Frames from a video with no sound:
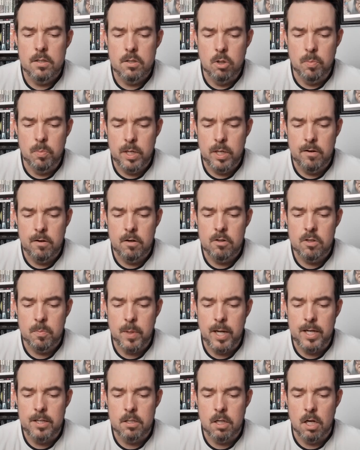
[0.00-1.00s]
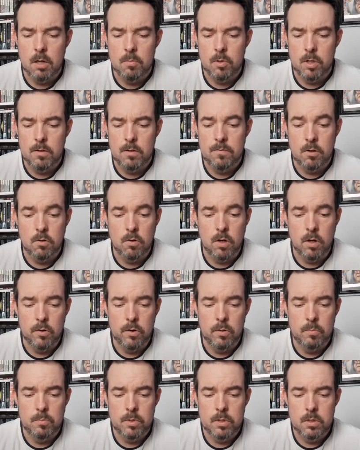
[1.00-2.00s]
A superhero space opera for
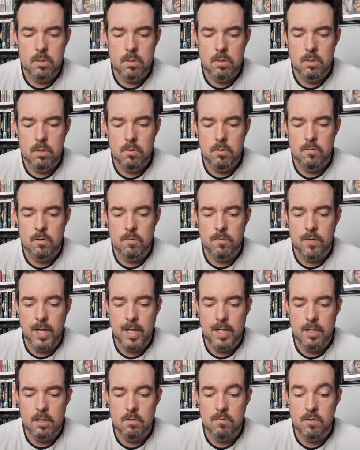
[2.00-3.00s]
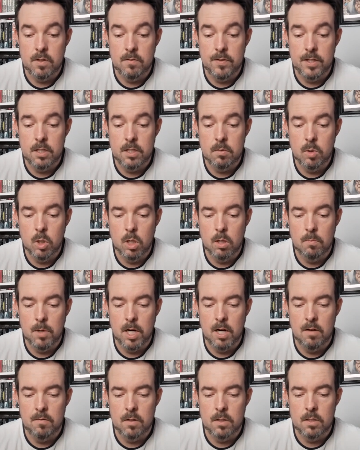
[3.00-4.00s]
grown-ups, for fans of Invincible and
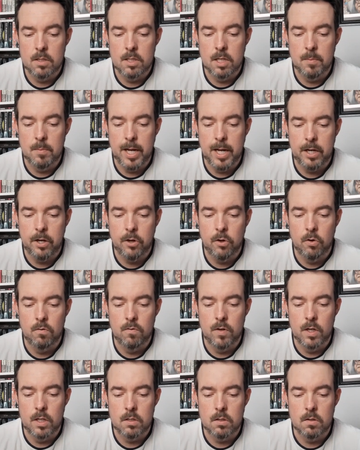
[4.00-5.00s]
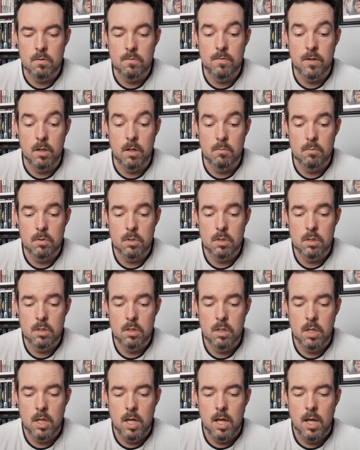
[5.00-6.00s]
Marvel Cinematic Universal
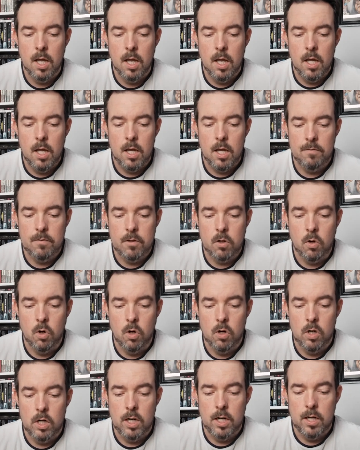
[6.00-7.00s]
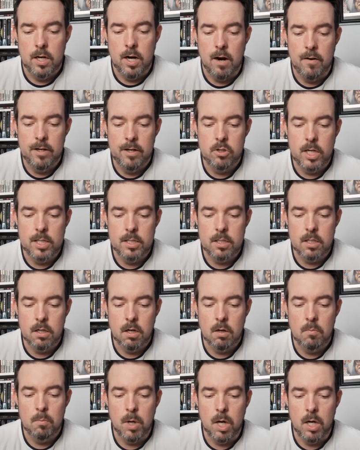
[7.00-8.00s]
films. If Thor and Harry
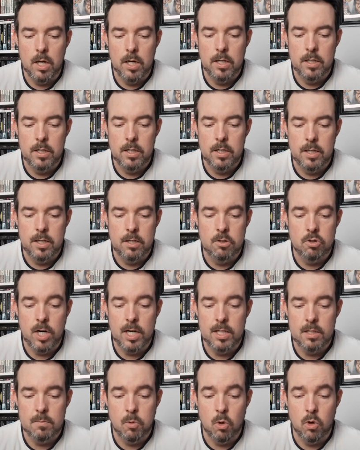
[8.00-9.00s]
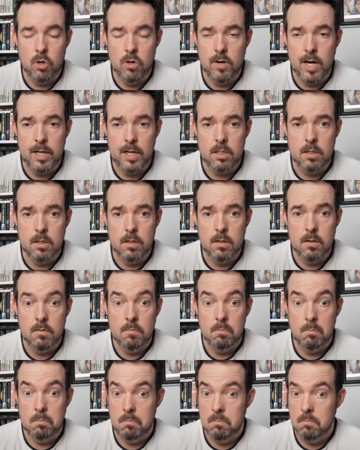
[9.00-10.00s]
Dresden combined in a transporter accident.